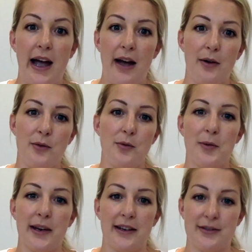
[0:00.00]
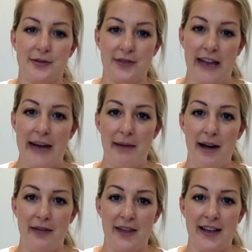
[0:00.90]
how are we going to sort of get him
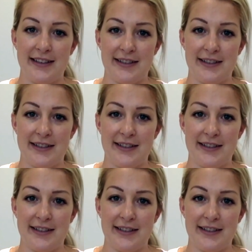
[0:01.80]
out of this?